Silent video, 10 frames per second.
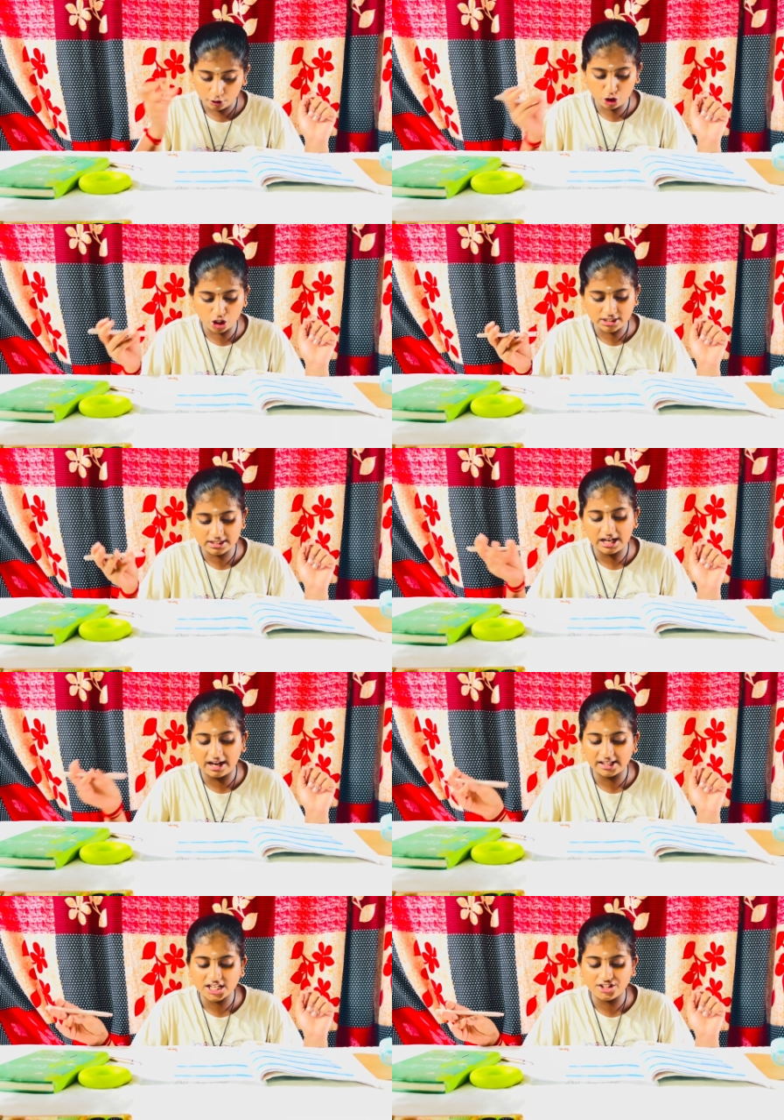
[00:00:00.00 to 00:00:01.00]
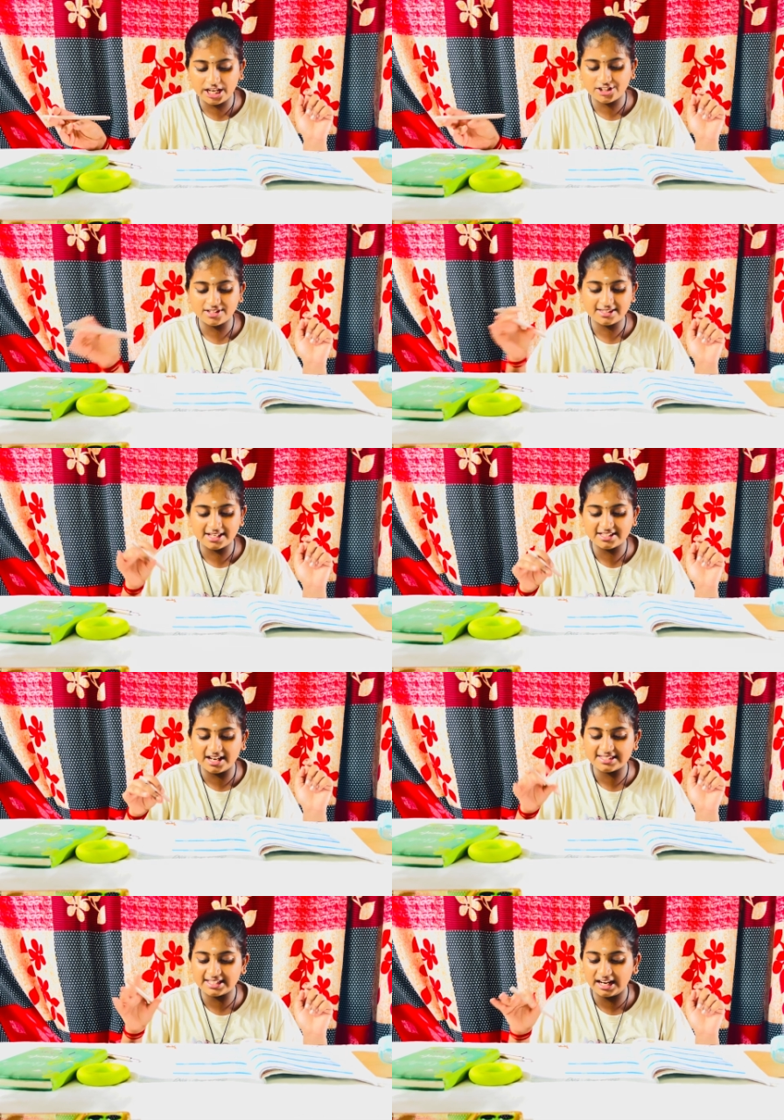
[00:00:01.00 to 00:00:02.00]
Goods, congratulations,
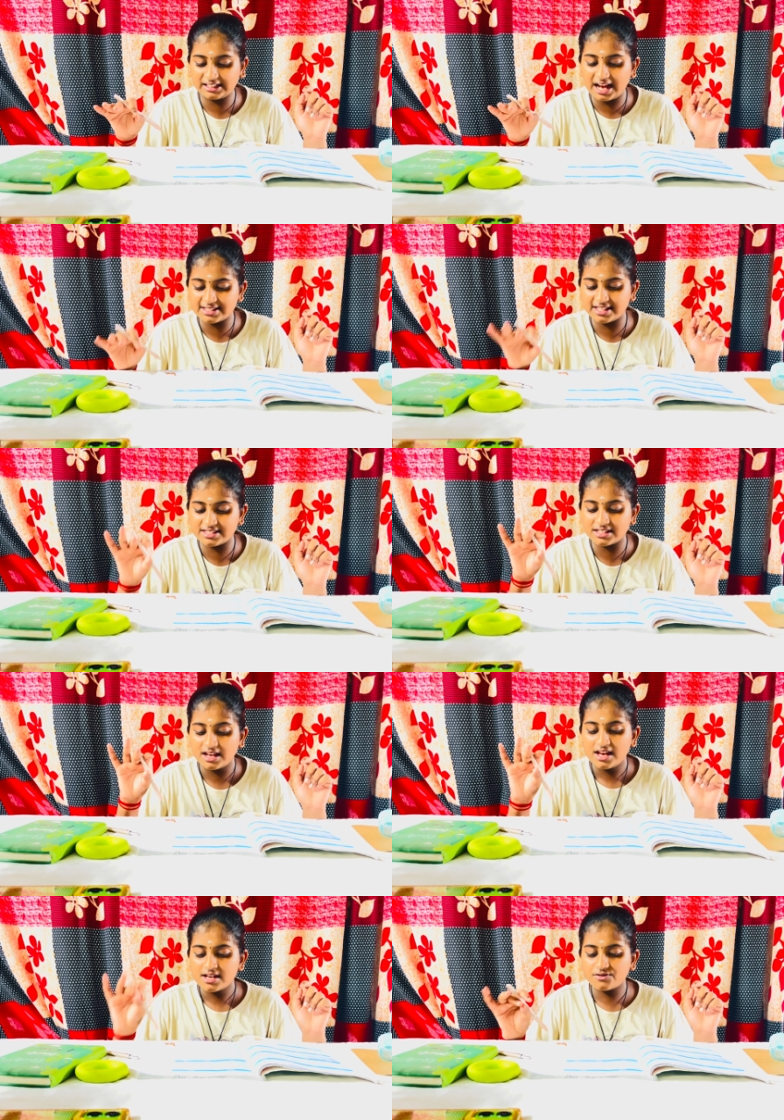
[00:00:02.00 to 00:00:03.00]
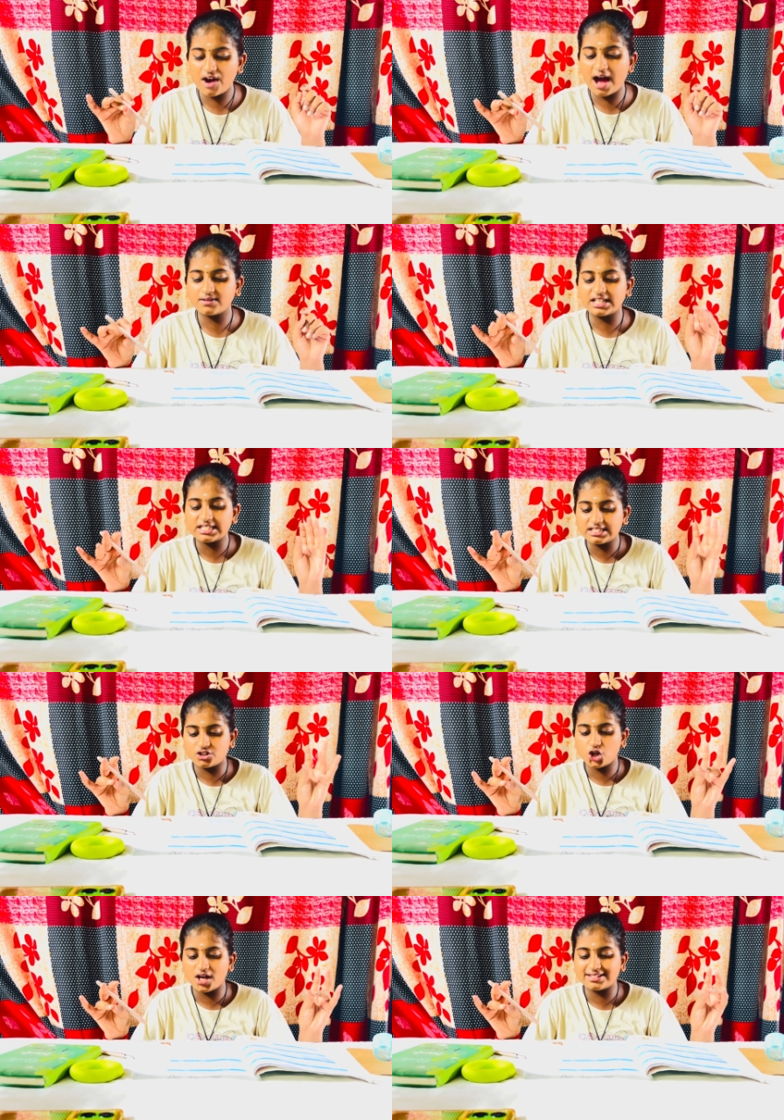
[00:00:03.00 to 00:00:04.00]
scissors, sunglasses, trousers,
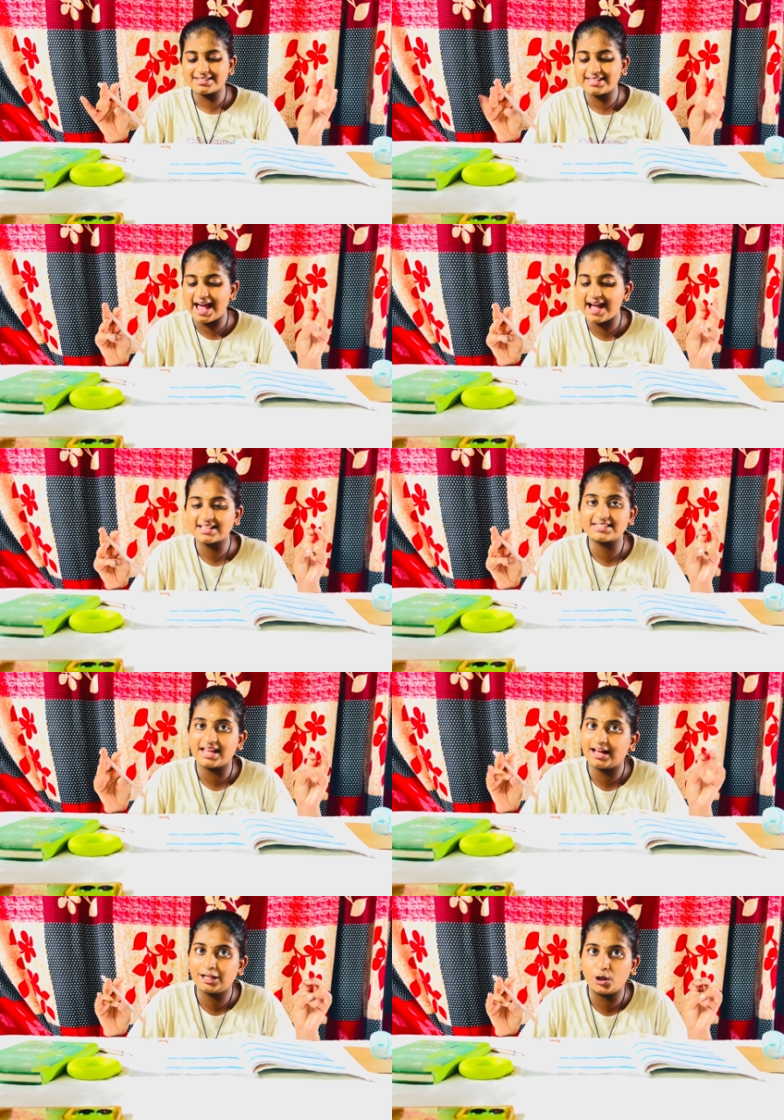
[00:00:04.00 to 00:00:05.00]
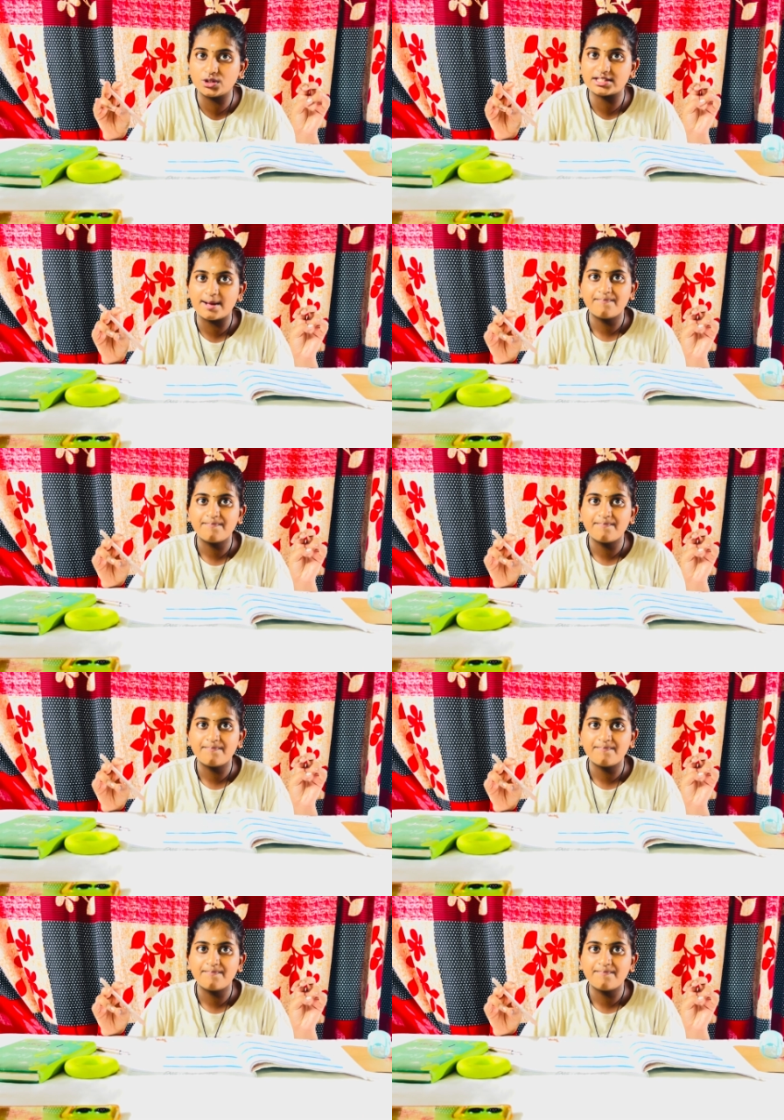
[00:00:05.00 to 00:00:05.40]
shorts, thanks, and clothes.